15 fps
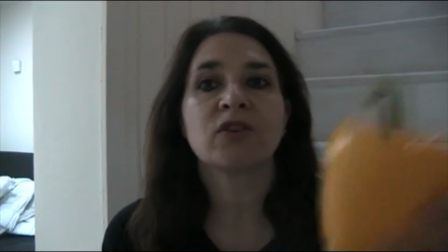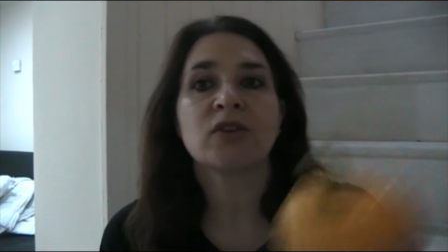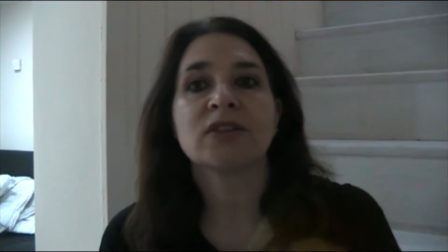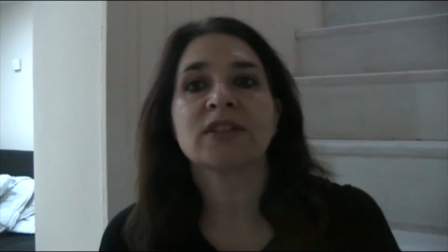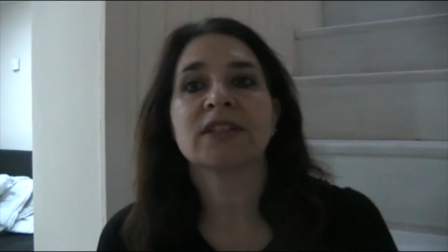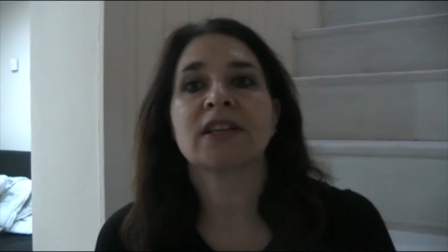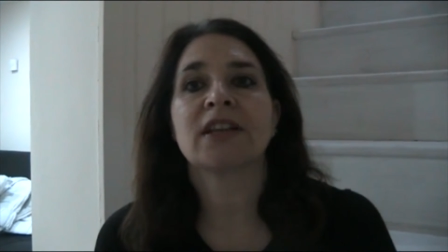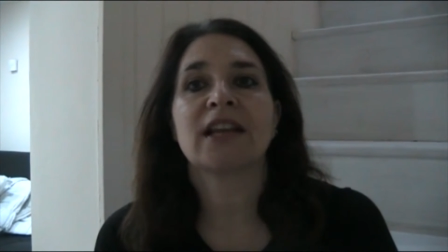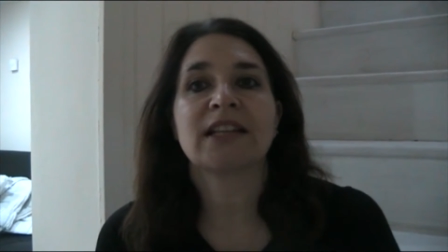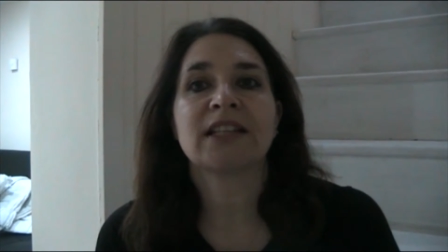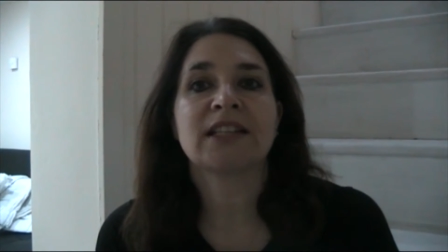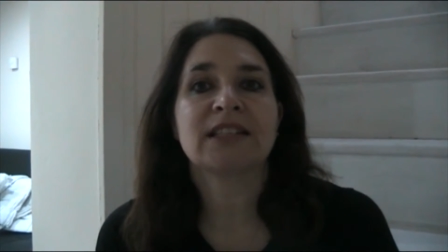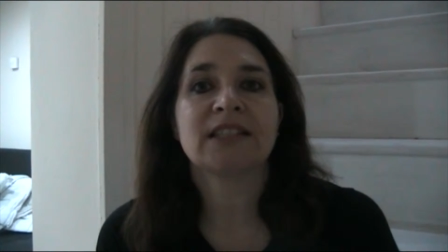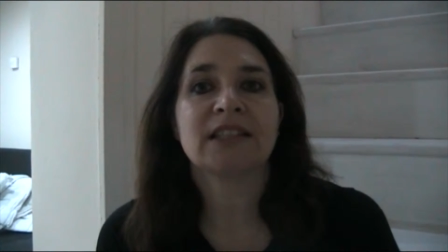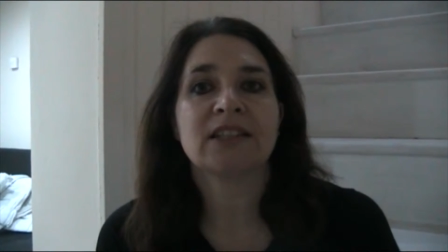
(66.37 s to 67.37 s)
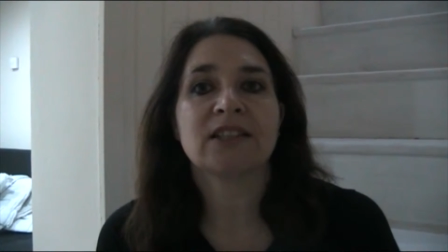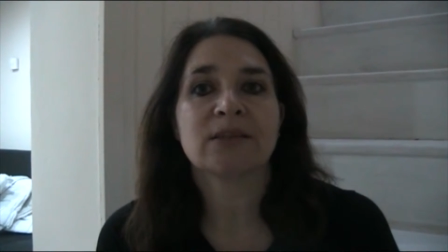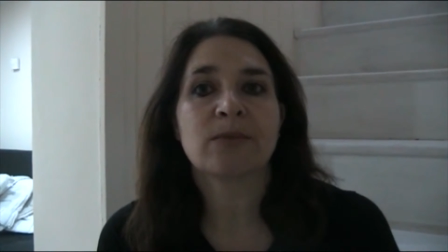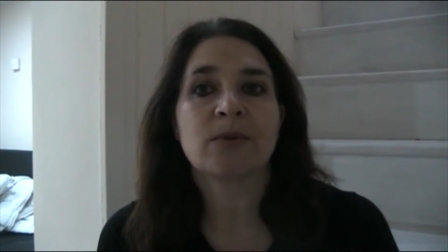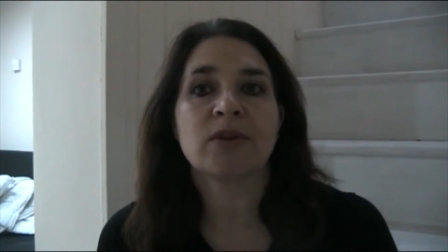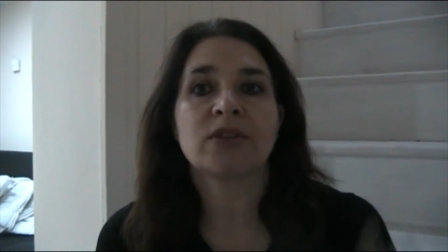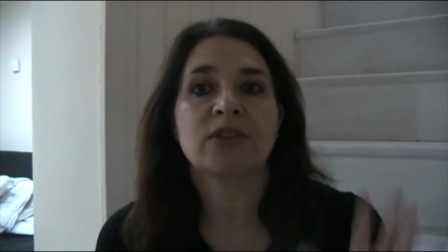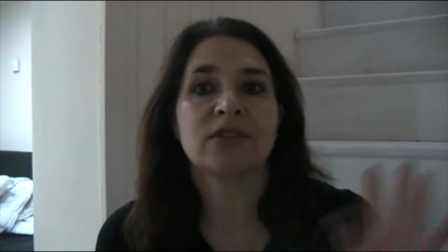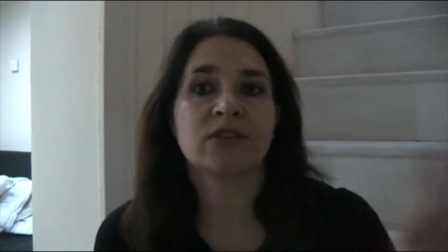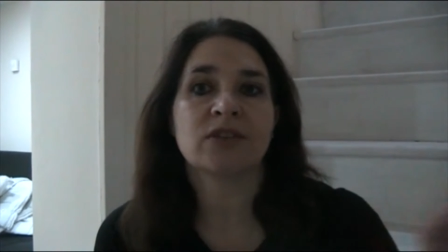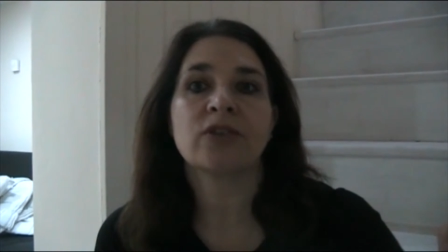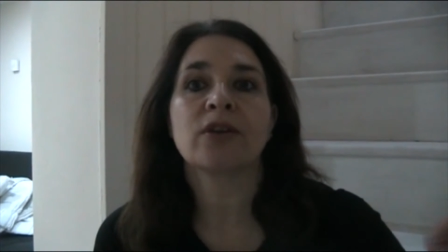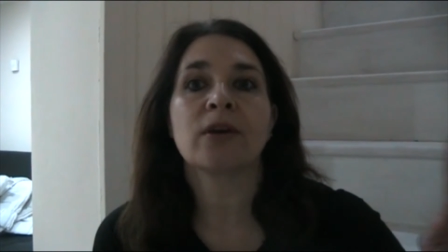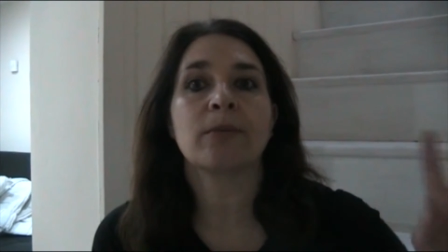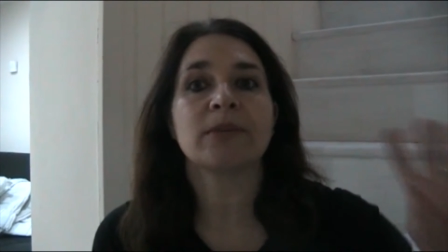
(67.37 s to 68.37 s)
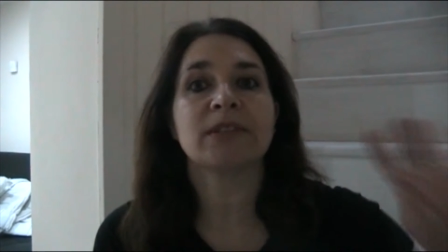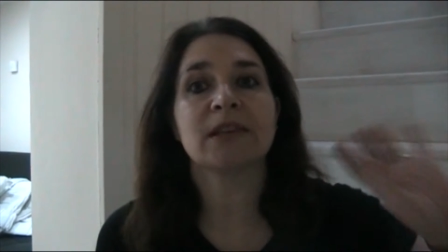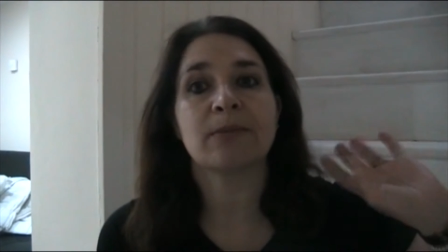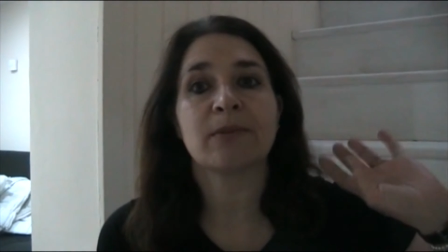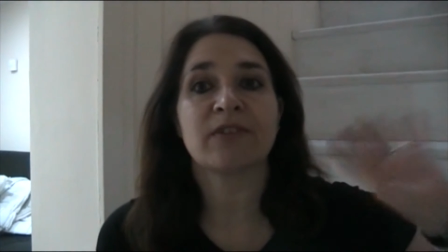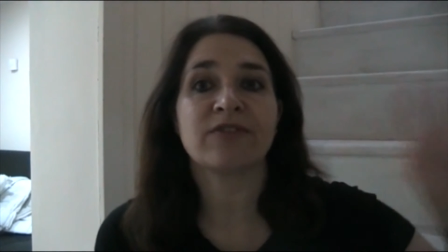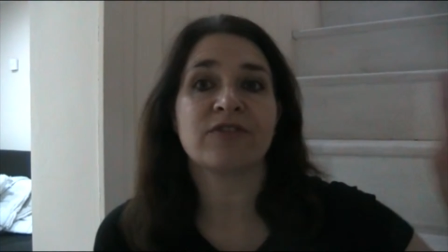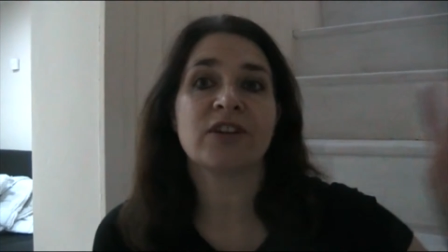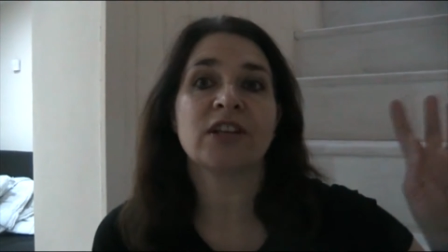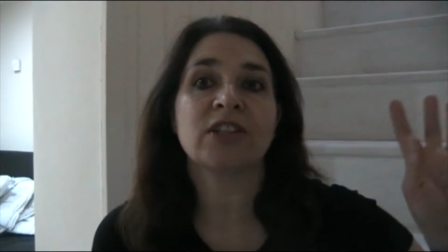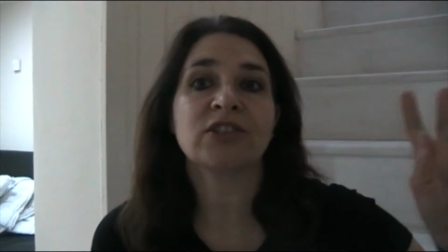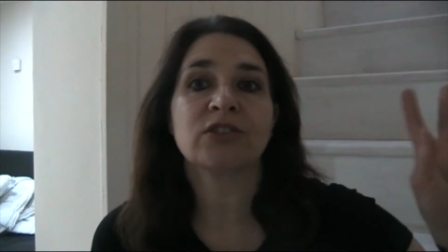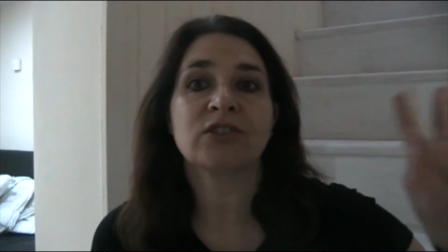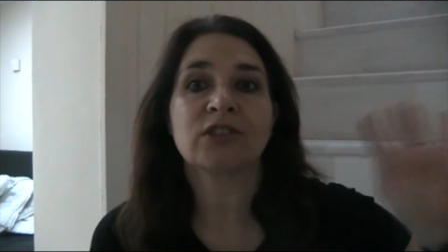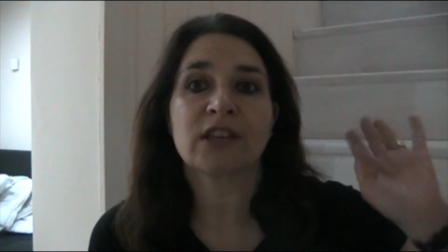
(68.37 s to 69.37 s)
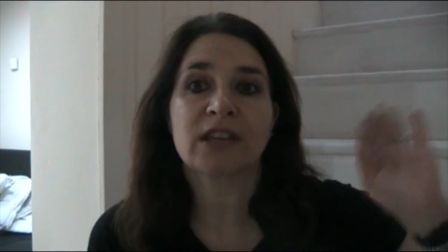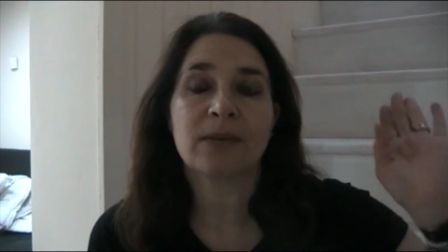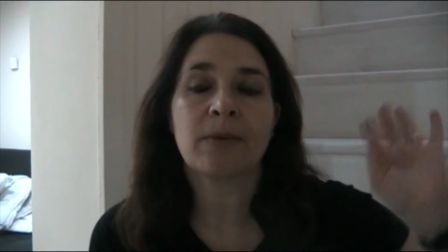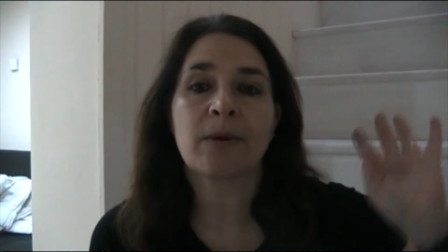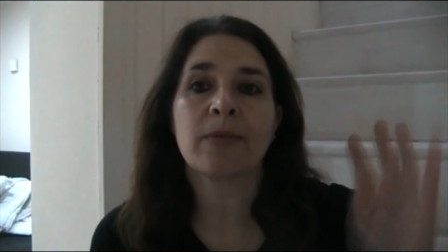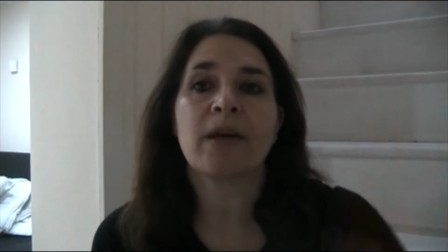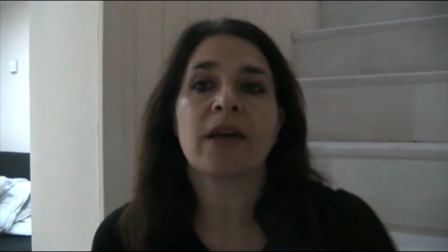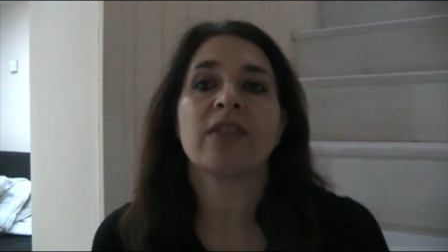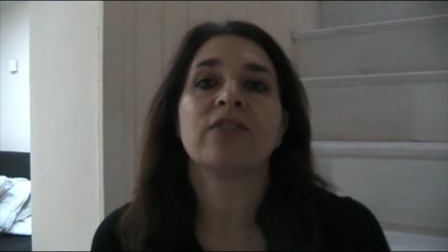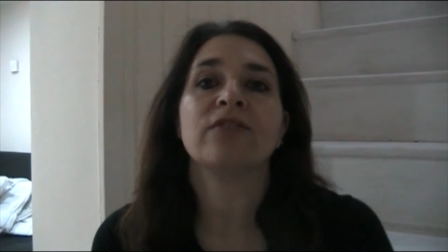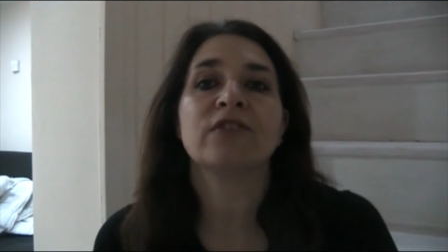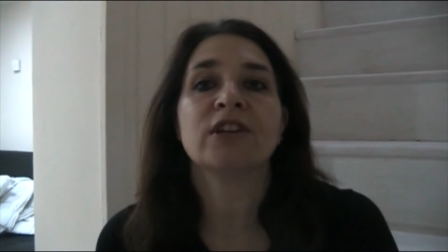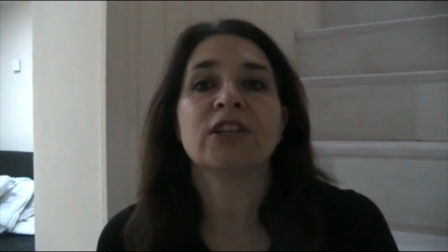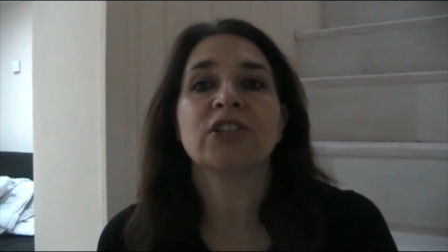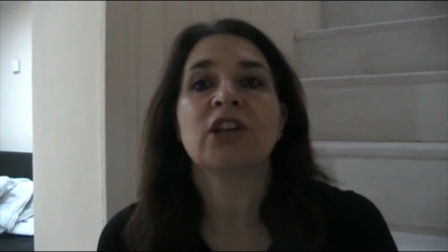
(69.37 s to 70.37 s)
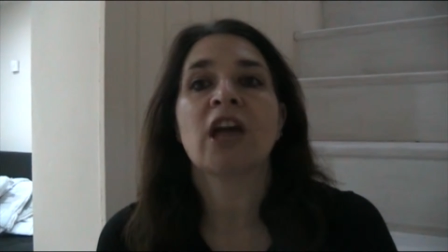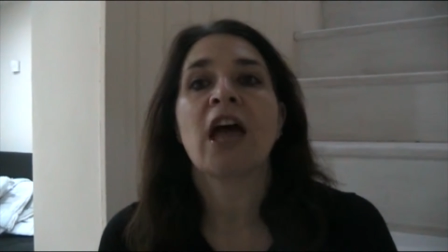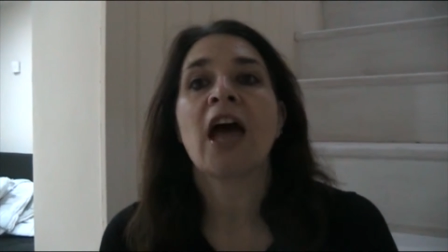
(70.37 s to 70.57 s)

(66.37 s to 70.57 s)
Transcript: got lettuce and tomatoes and cucumbers in my fridge, so I keep up there in the fridge,